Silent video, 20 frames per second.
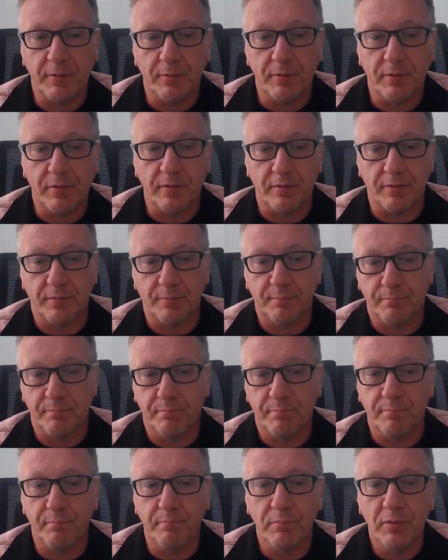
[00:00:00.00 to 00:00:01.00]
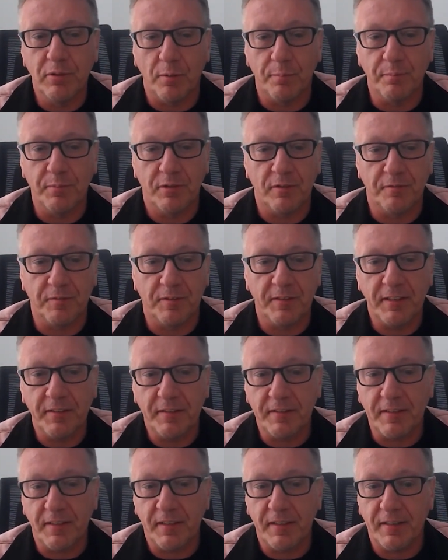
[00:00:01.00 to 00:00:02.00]
Got gobs of
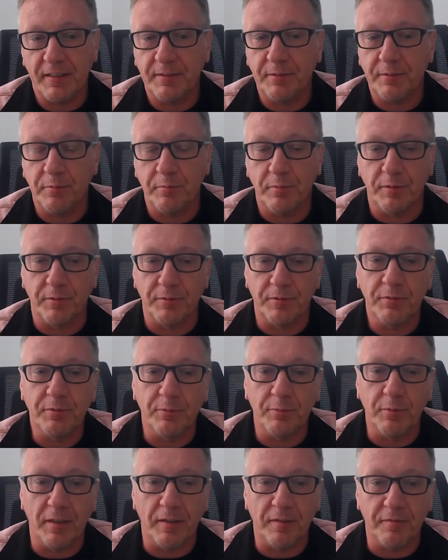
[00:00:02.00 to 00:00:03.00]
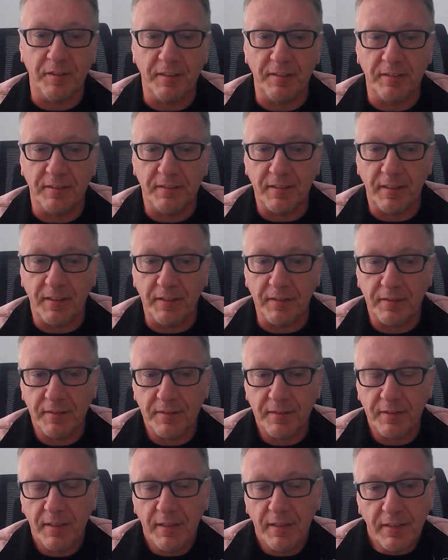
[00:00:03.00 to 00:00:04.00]
data, and you want to have insights,